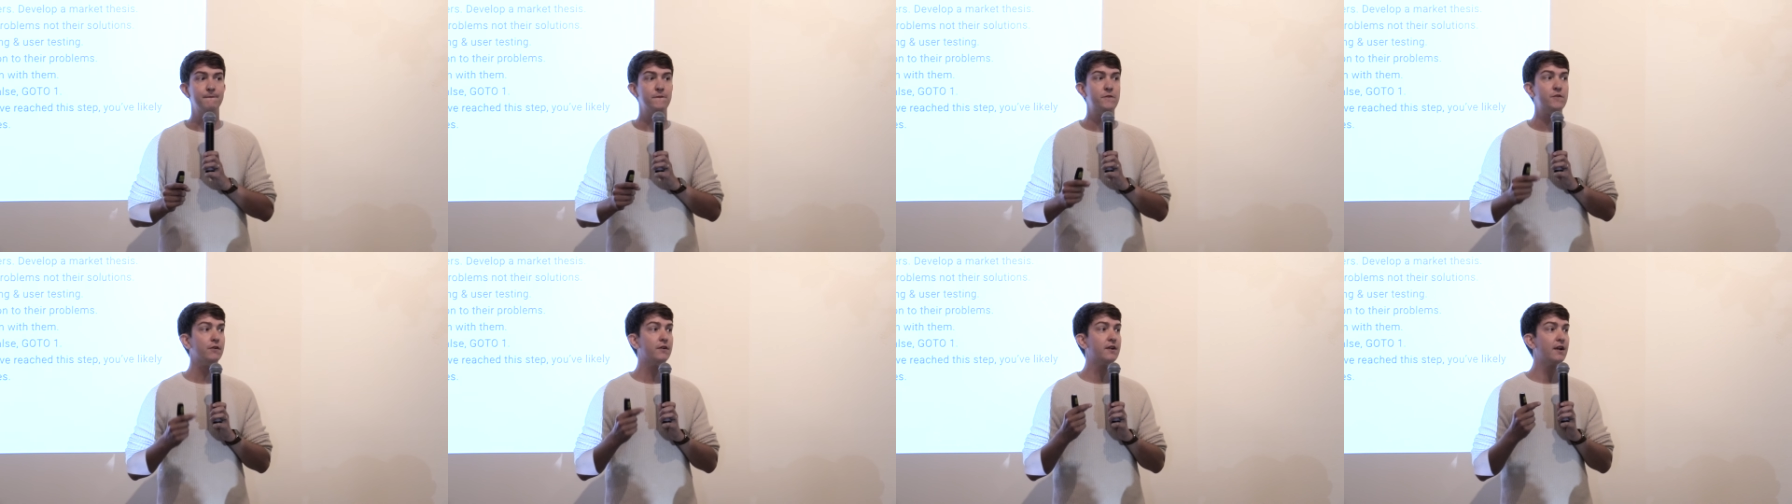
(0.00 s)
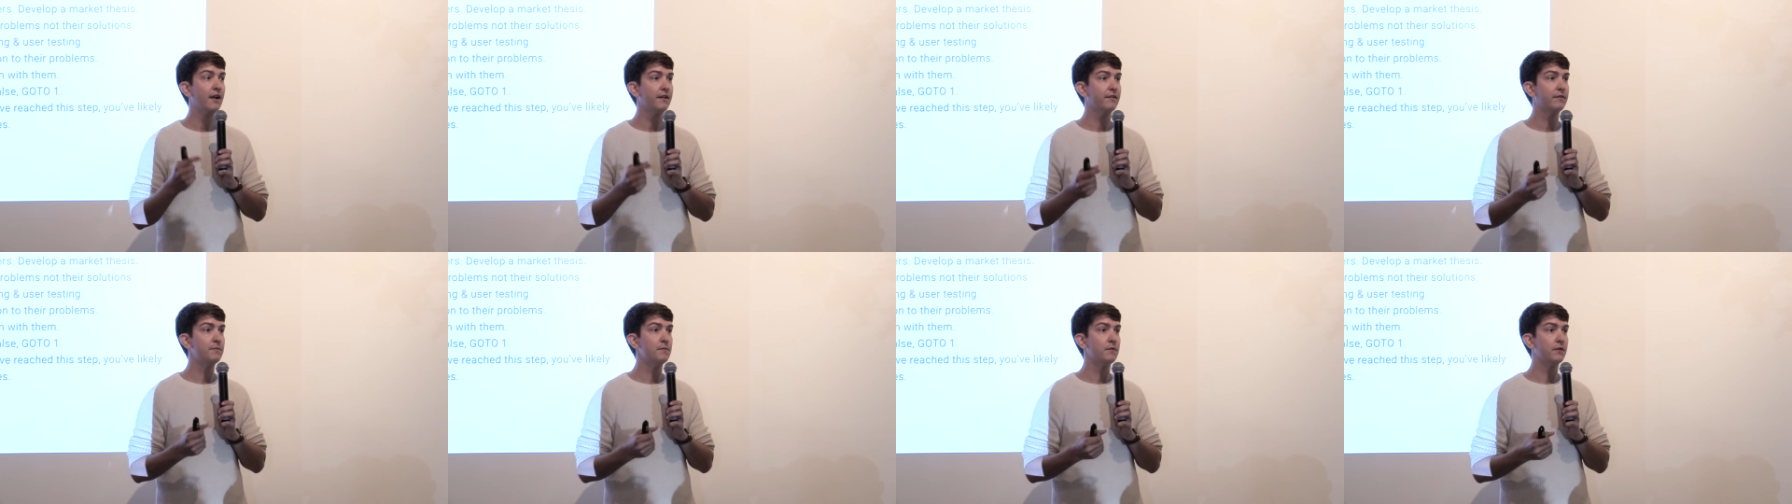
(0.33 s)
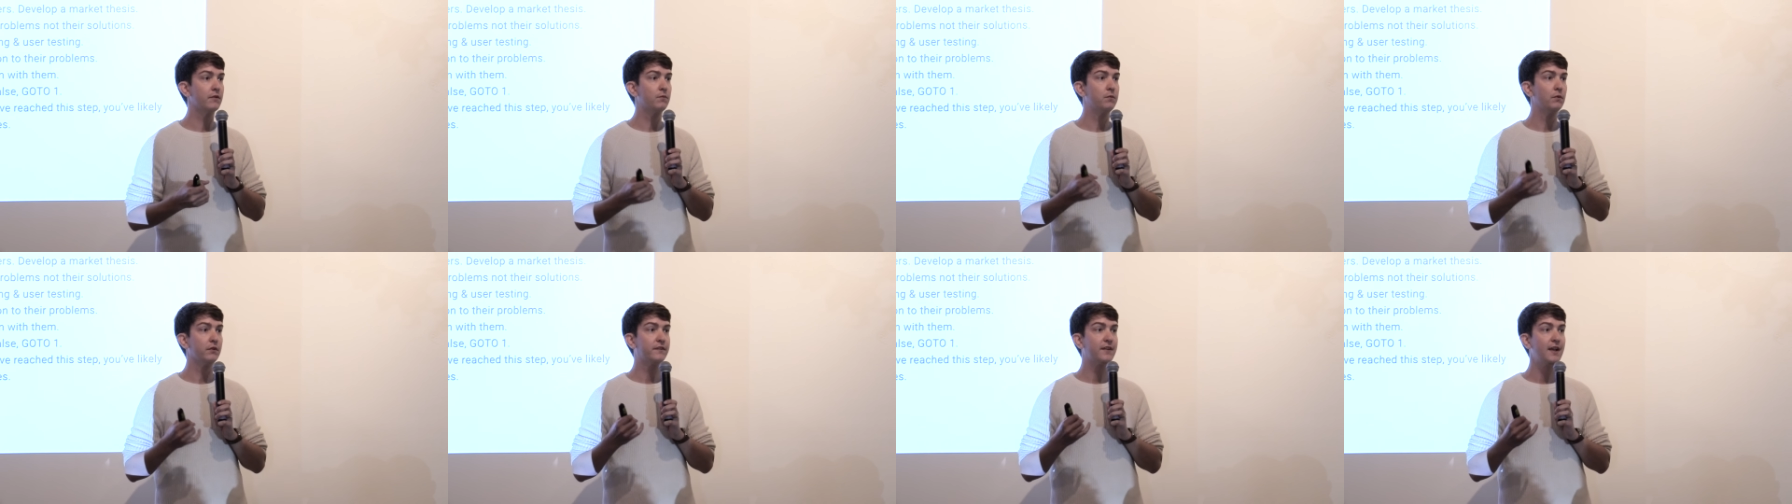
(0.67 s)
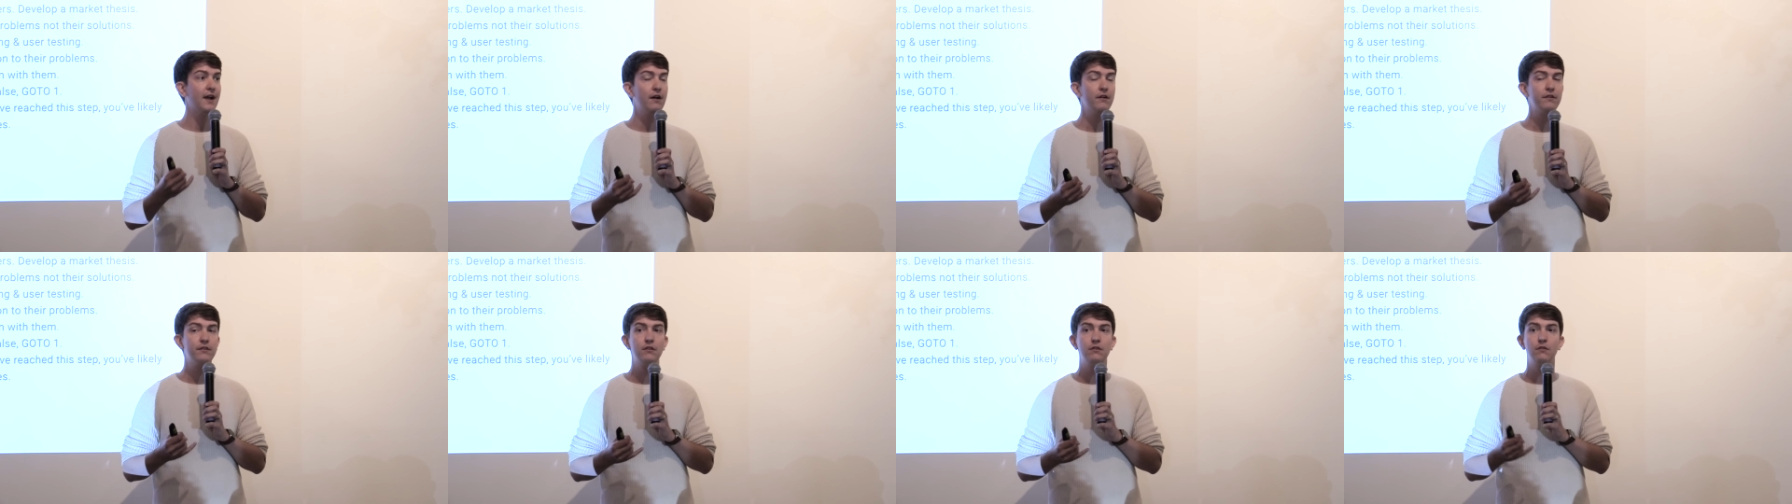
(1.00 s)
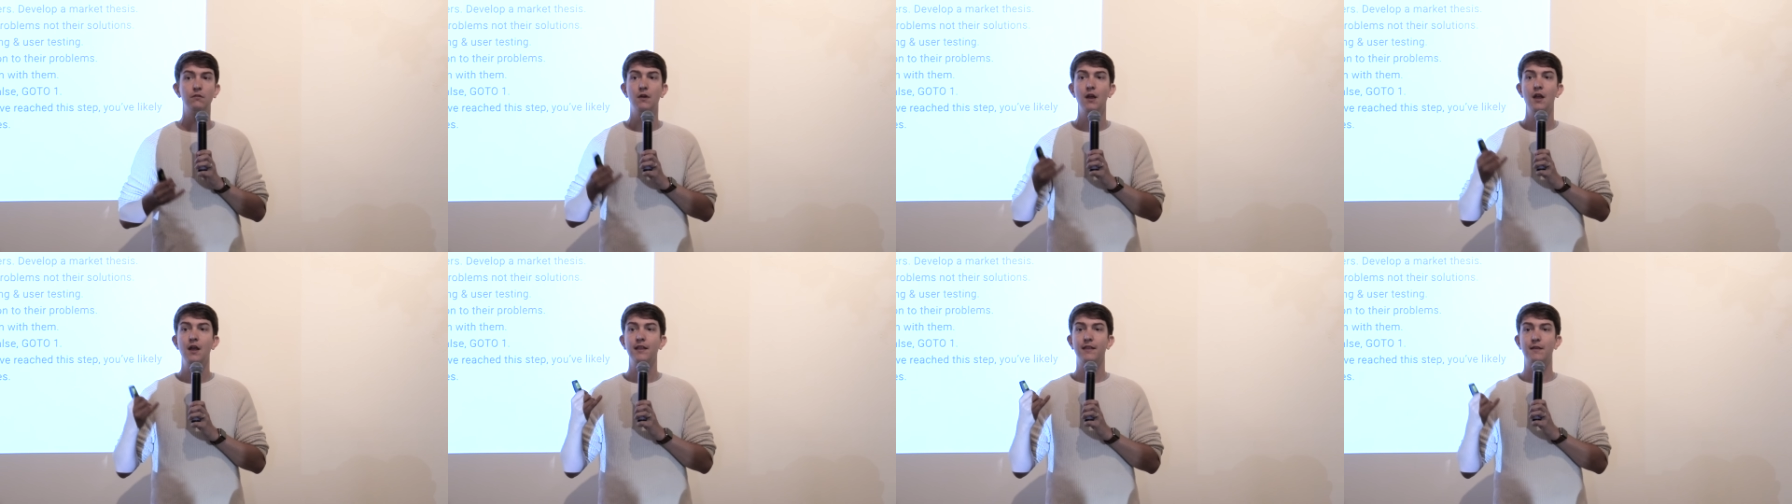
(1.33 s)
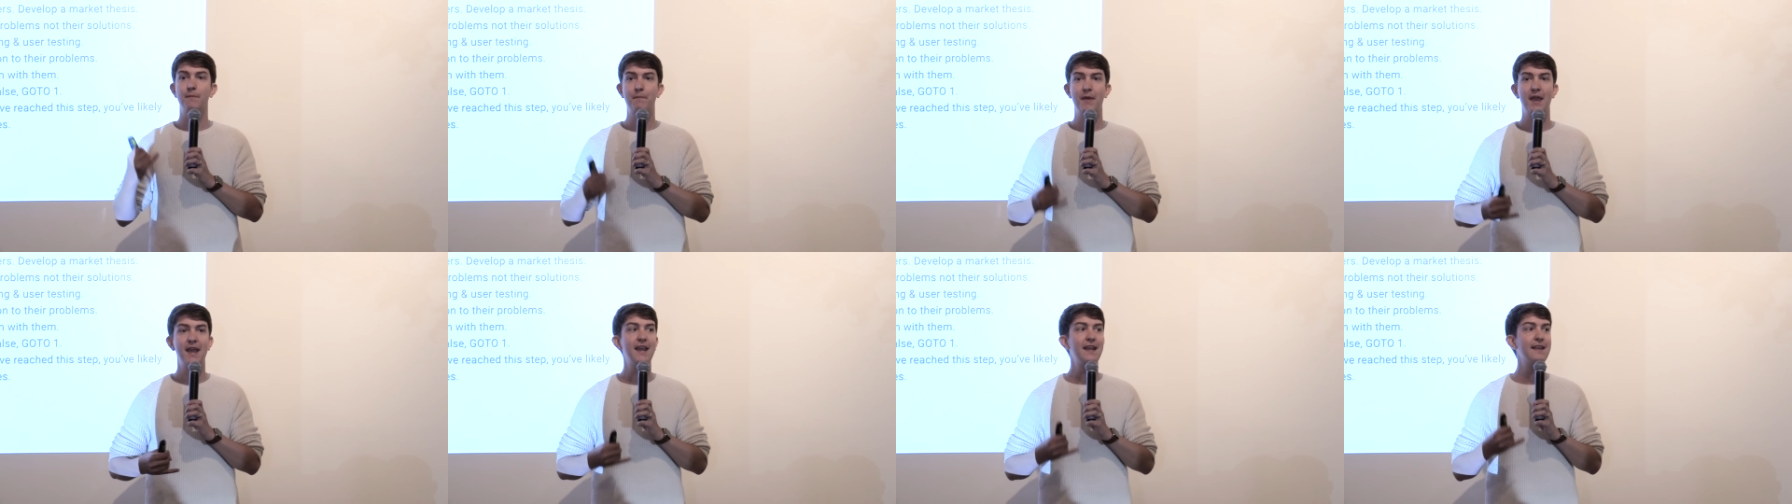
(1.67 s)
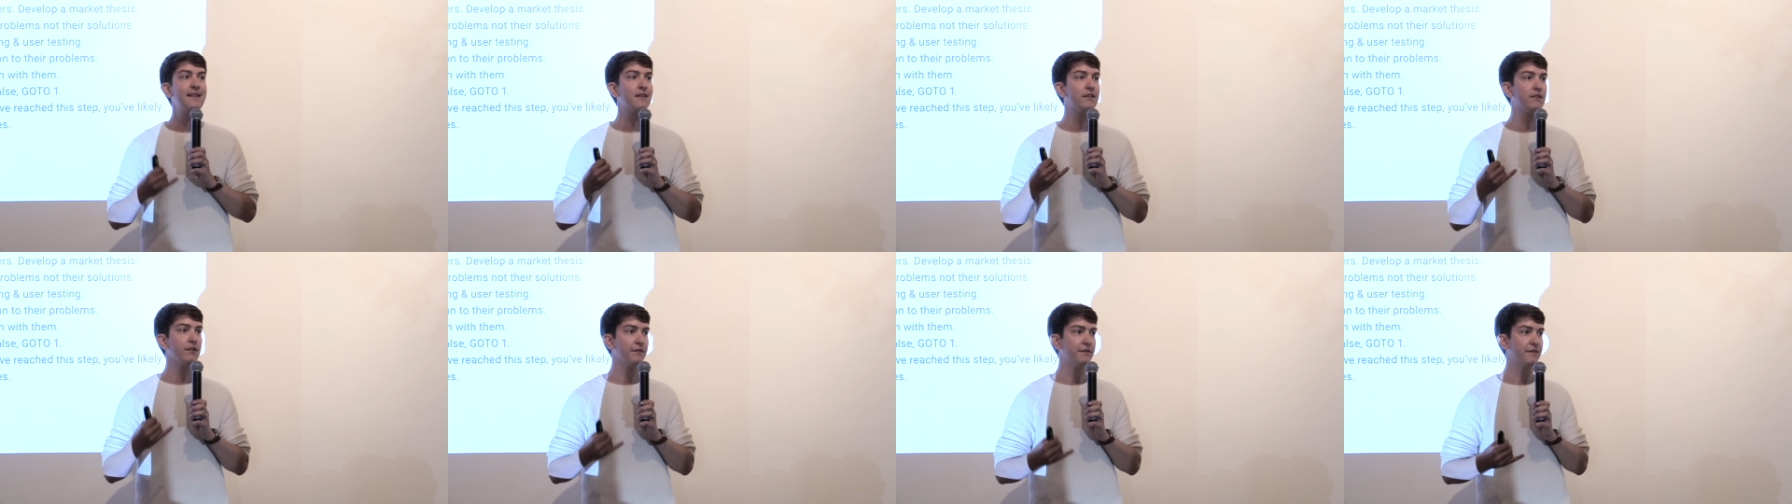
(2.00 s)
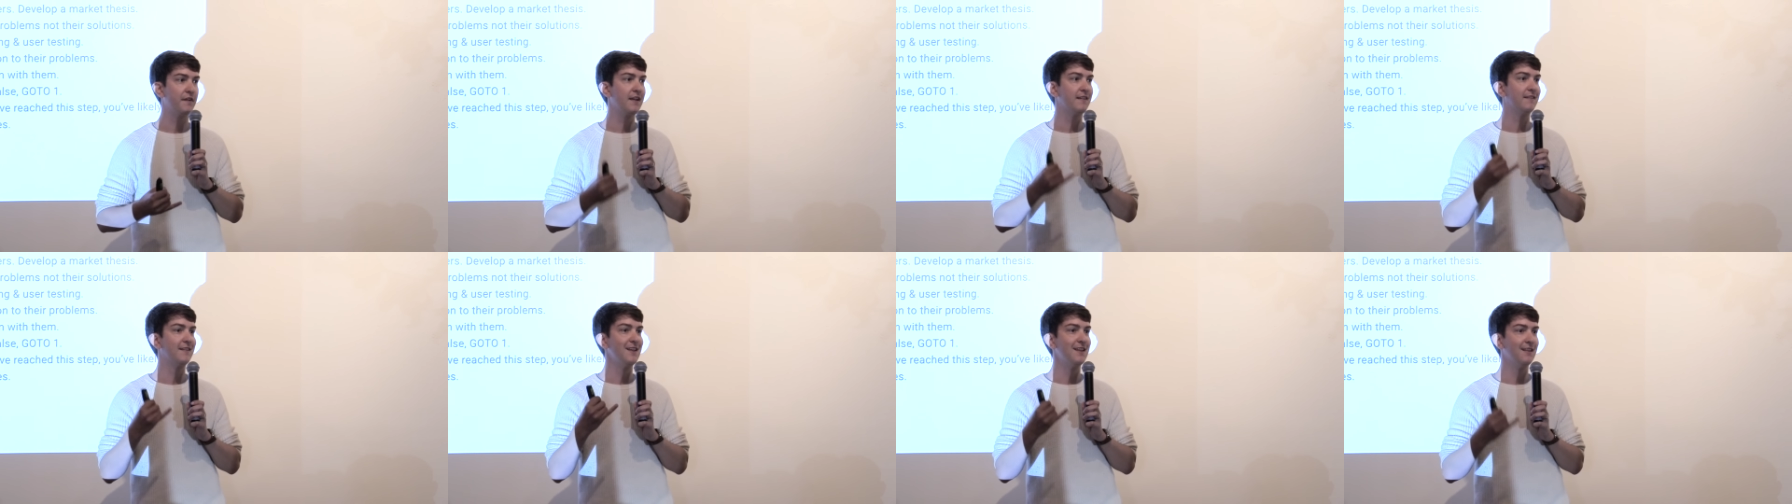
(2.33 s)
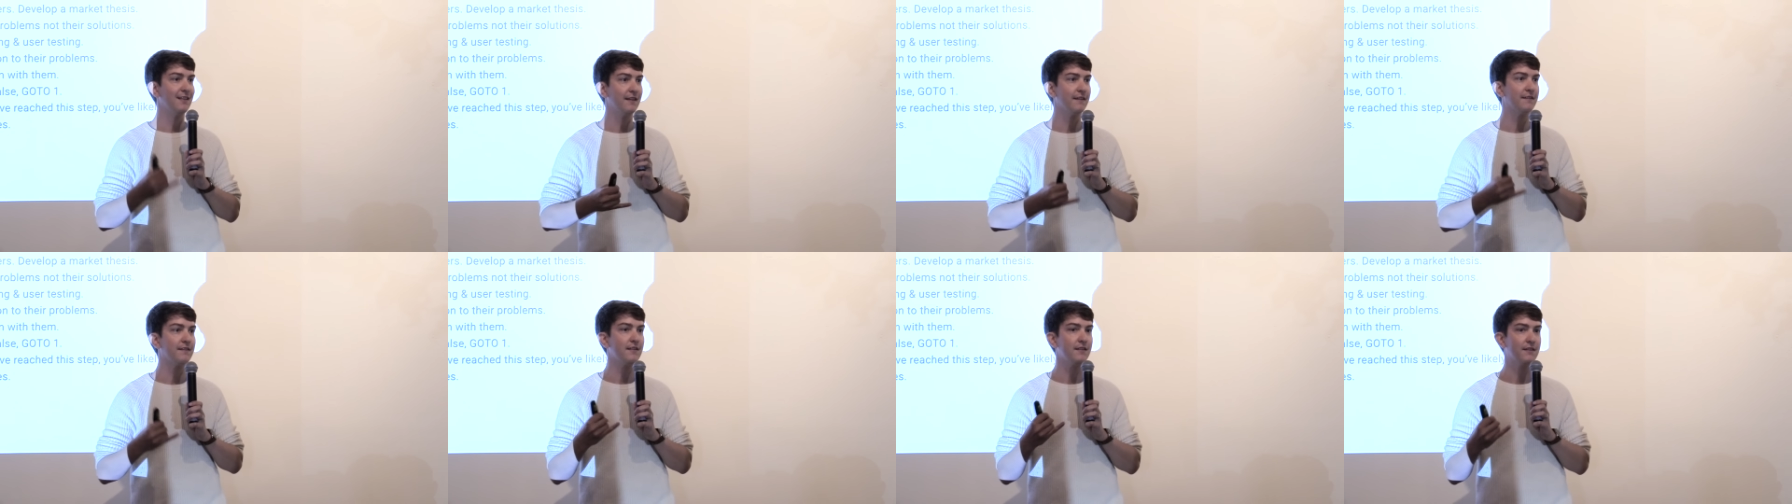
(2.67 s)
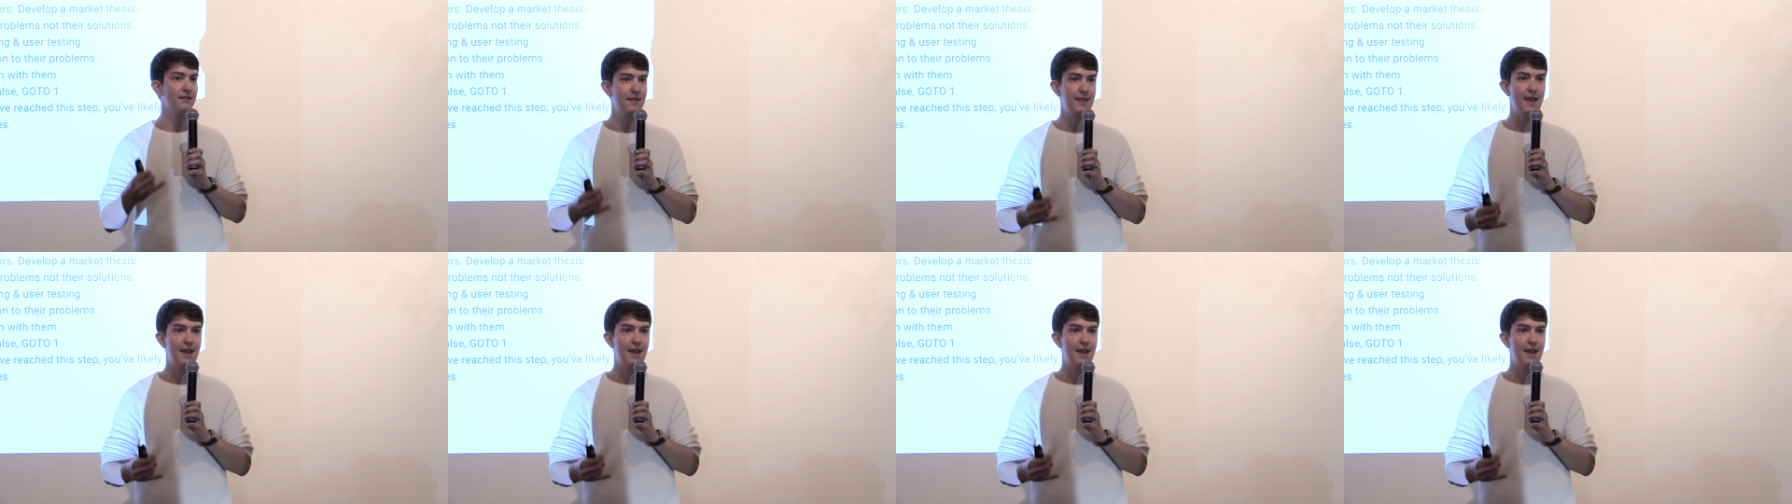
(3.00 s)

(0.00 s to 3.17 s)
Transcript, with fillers: So customers will tell you the pain that they're facing. Listen